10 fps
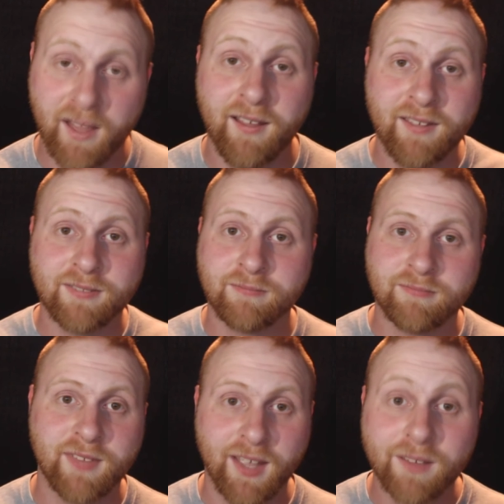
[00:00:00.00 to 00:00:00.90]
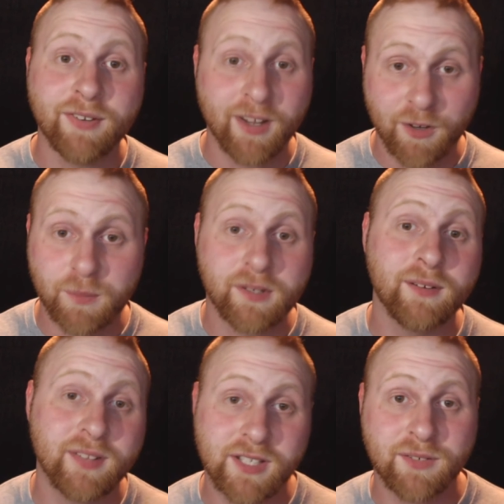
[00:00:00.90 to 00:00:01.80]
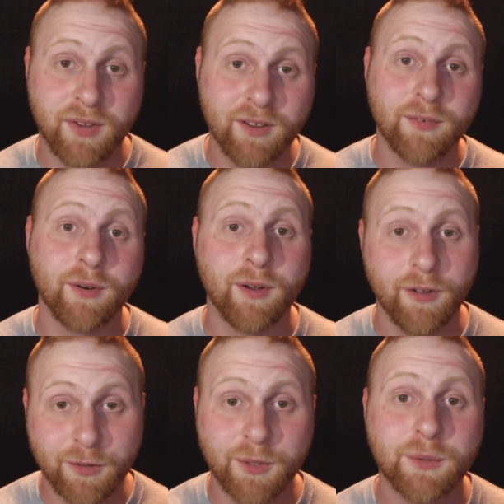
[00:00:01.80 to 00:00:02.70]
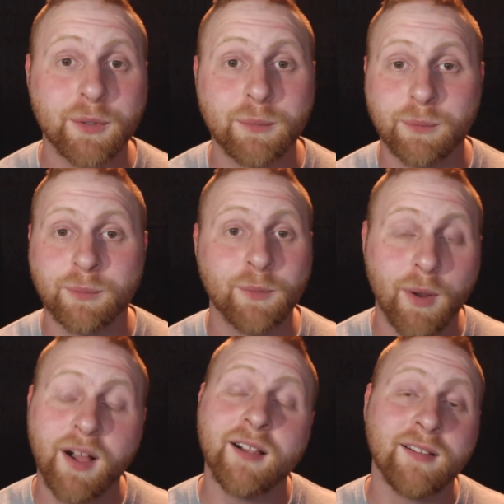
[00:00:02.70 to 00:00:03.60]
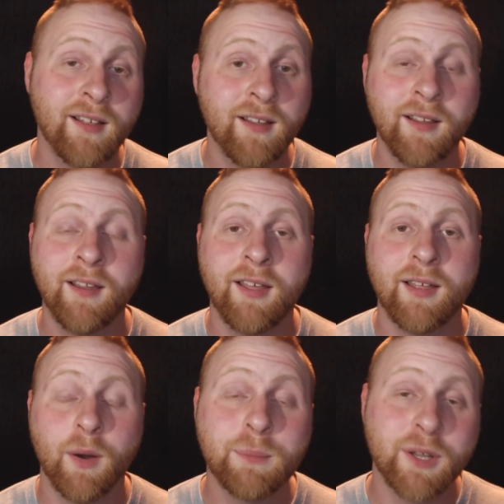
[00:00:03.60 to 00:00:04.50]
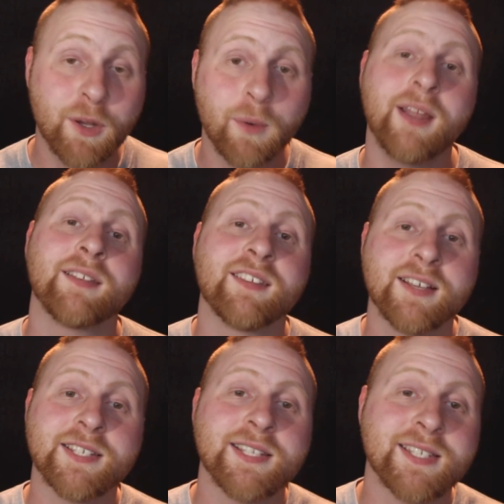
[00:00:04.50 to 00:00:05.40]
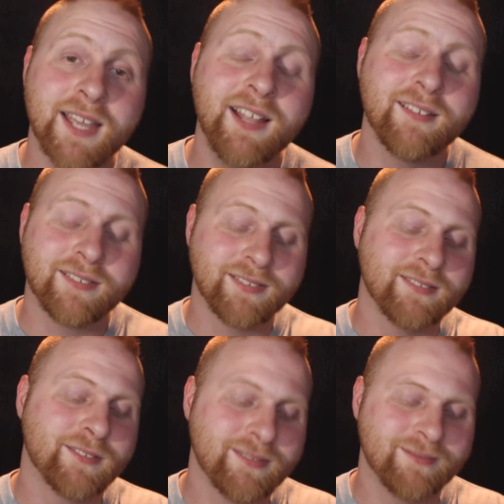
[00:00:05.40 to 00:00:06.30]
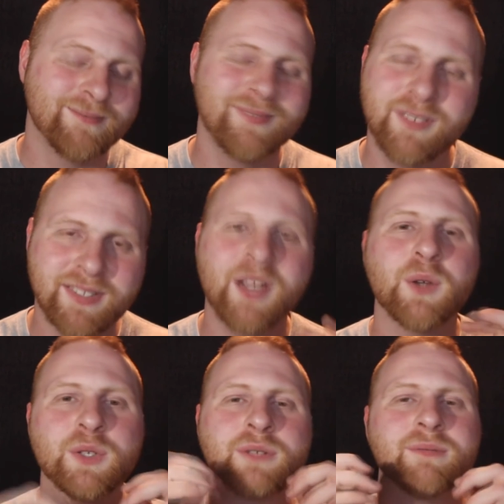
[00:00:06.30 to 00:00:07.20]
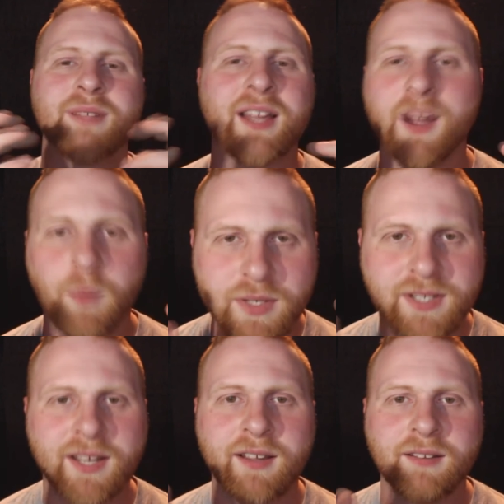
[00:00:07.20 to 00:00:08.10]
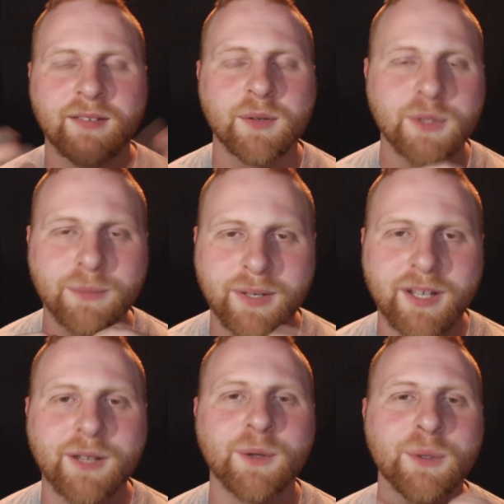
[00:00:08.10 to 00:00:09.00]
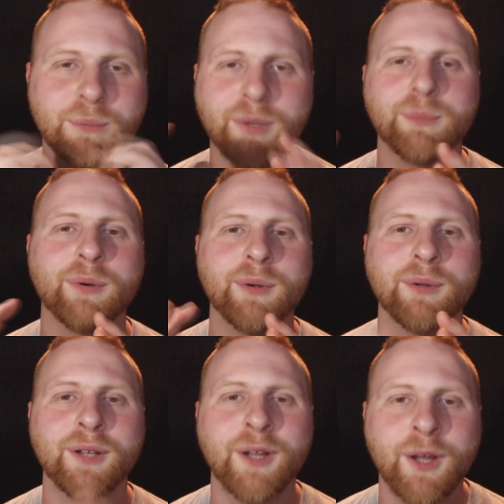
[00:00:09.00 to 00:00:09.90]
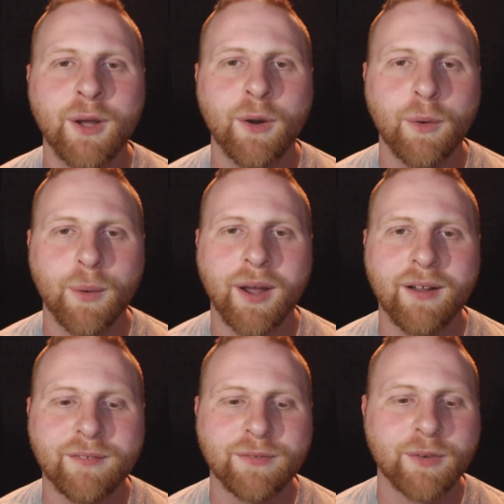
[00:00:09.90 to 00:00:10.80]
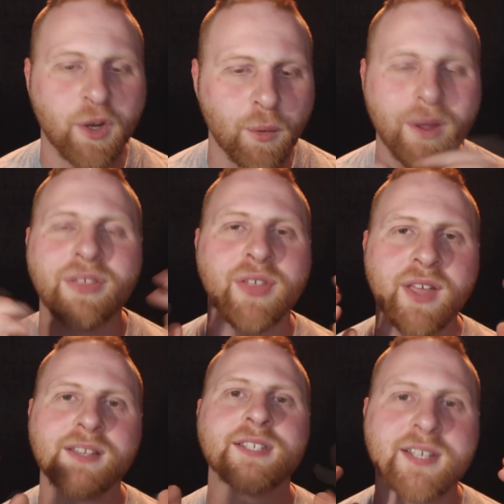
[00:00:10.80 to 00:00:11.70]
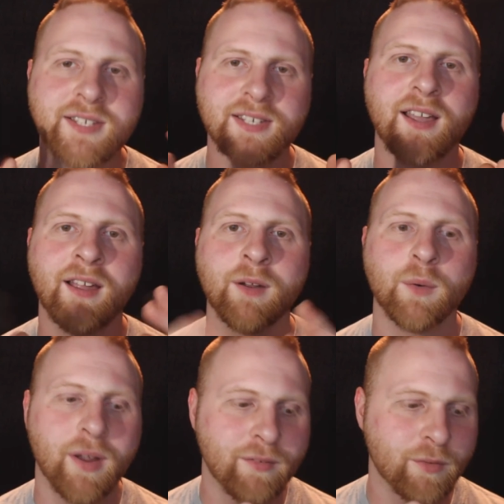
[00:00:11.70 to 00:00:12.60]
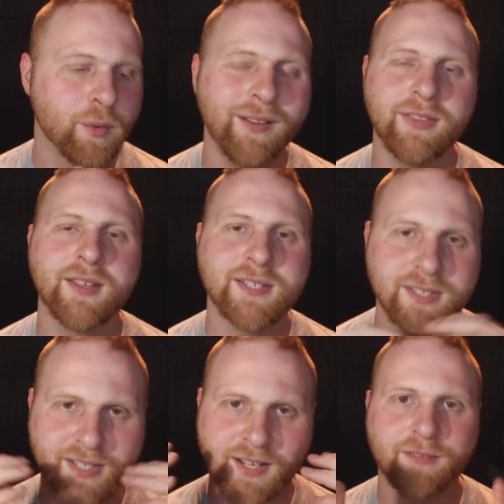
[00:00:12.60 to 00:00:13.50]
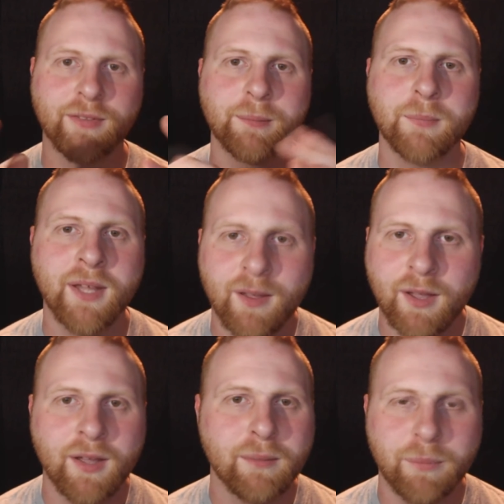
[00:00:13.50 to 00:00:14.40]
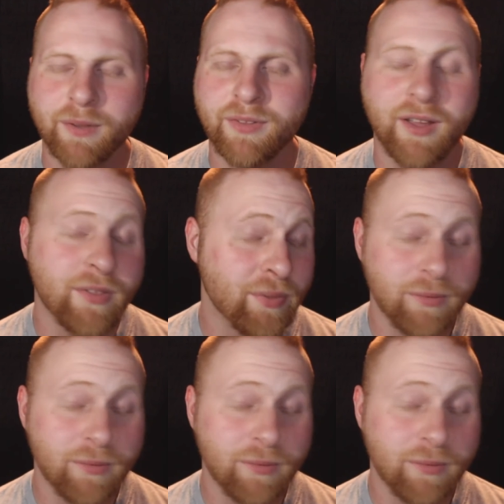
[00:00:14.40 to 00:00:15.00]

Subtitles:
And if I can return this favor on YouTube, well, it would be great, because it's kind of, there's, like I was saying, there's too many good people who have great things to say, who have greatness inside of them, but